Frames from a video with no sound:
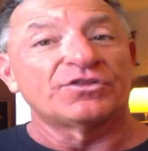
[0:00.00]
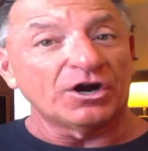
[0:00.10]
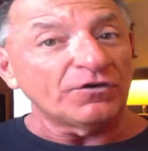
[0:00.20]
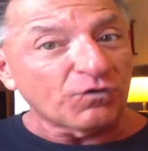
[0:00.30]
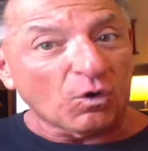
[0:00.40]

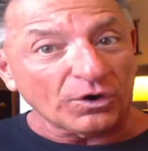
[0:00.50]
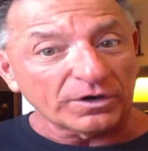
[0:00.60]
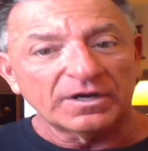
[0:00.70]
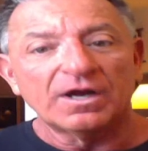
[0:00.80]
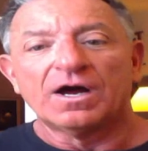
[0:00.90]

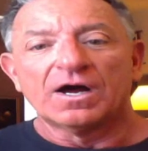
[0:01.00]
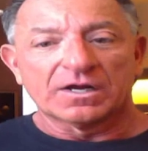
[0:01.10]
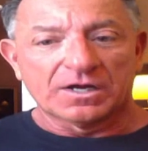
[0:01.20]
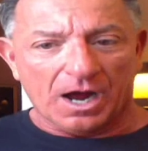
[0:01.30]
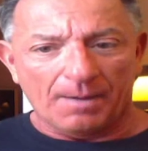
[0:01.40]
Therefore,
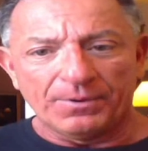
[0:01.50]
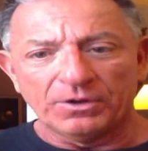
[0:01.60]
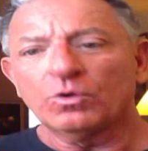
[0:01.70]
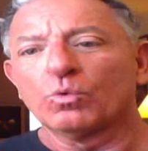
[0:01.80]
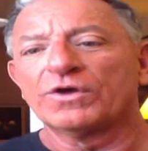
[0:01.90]

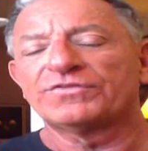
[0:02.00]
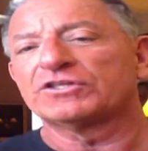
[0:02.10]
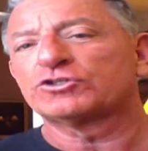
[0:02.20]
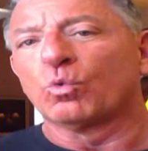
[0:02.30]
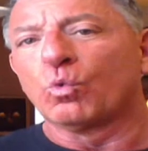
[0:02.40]
coupled with
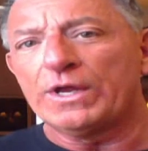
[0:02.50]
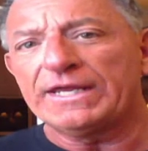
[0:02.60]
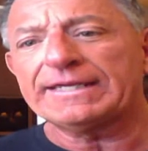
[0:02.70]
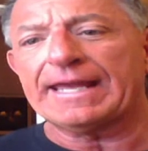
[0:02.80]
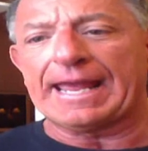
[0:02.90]
its
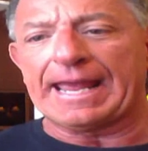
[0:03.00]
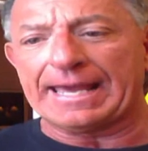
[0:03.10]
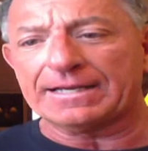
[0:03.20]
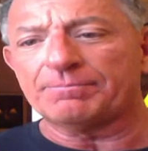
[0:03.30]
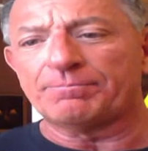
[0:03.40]
weak
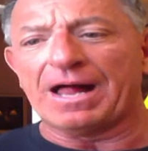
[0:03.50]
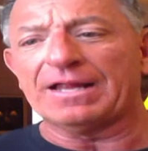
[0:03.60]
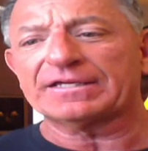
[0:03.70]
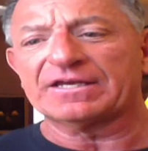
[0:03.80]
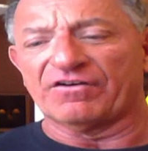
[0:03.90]

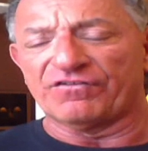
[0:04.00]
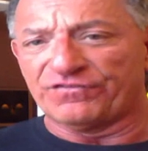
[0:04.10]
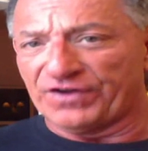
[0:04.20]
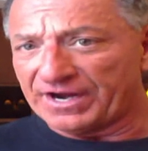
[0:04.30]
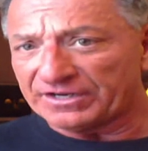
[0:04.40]
anabolic
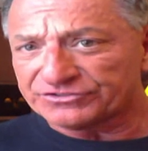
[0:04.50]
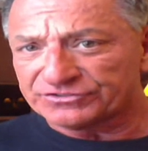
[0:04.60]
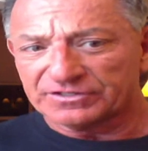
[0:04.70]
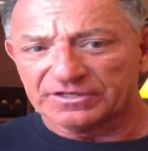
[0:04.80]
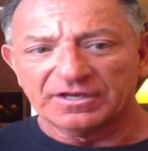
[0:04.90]
effects,
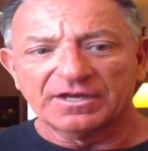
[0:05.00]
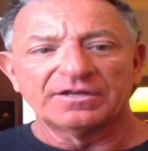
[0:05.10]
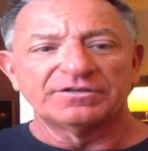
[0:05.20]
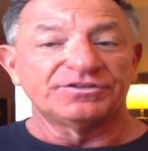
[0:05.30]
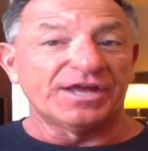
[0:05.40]

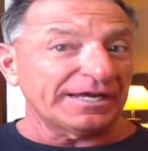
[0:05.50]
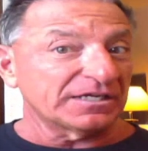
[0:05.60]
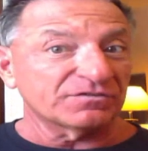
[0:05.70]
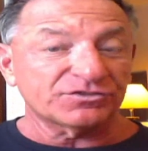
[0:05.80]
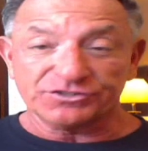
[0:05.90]

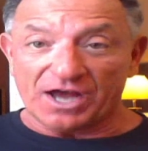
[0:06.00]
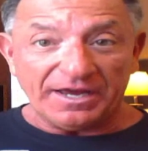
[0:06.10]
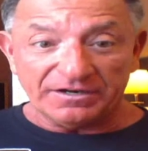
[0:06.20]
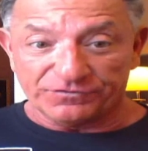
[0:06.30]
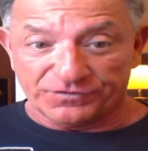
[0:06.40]
negative
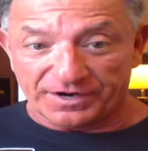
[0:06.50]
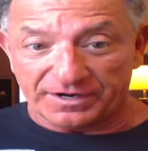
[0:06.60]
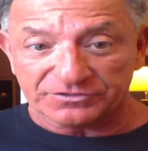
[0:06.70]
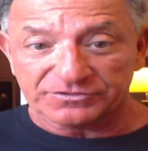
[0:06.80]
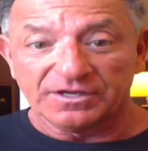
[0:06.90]
side
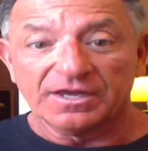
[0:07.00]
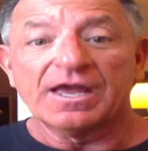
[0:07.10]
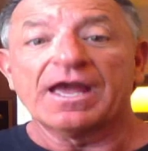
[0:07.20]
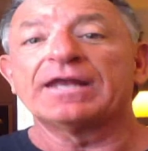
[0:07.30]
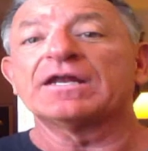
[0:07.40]
effects,
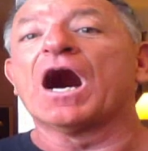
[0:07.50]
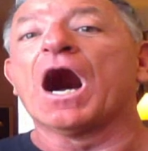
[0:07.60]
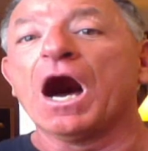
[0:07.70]
and